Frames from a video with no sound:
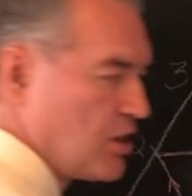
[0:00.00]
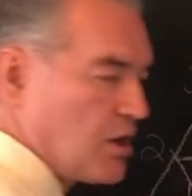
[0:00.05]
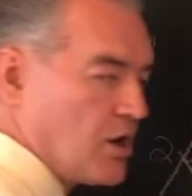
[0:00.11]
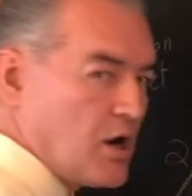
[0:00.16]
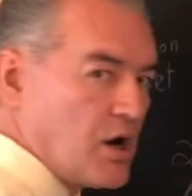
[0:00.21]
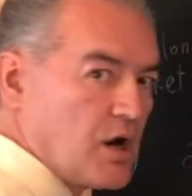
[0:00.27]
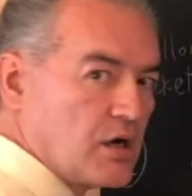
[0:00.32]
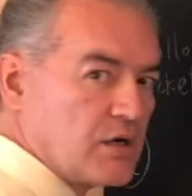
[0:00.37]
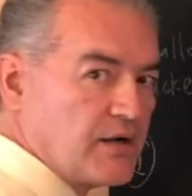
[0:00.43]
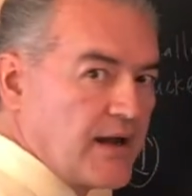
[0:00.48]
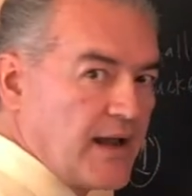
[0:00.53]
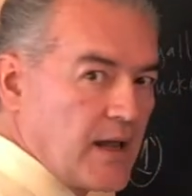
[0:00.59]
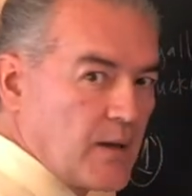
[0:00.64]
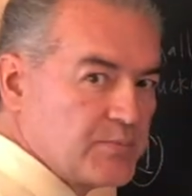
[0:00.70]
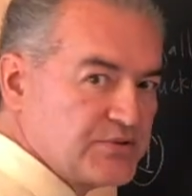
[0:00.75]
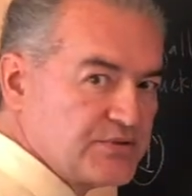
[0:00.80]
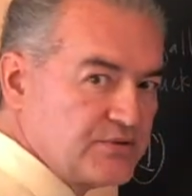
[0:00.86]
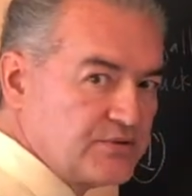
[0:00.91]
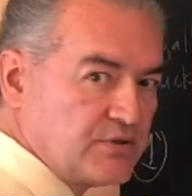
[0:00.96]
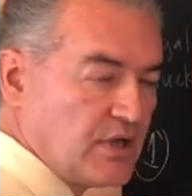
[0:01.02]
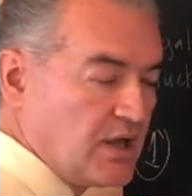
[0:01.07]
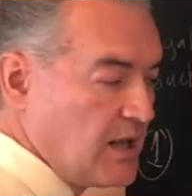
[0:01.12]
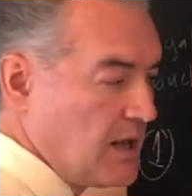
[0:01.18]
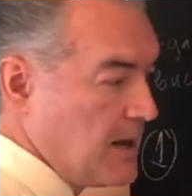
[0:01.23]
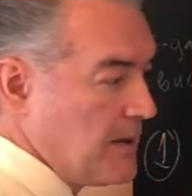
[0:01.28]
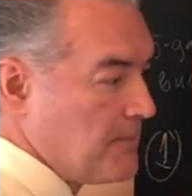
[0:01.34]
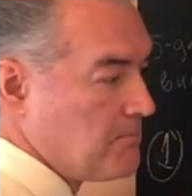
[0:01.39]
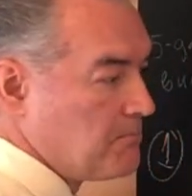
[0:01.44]
are absent.
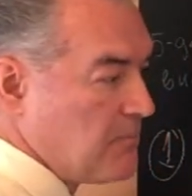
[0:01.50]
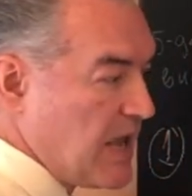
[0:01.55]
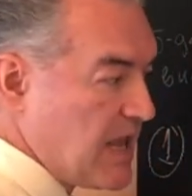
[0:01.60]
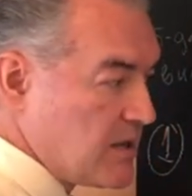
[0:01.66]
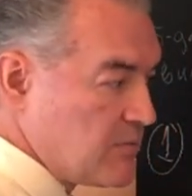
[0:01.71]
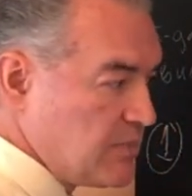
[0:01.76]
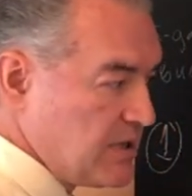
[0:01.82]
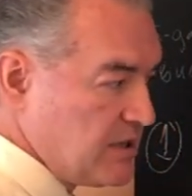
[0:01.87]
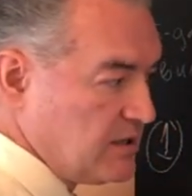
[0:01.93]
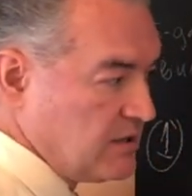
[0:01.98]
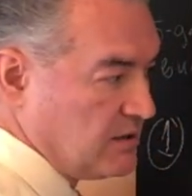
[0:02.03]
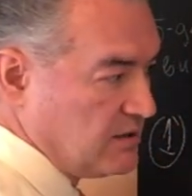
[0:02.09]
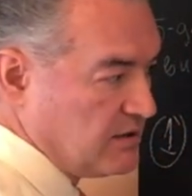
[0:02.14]
Maybe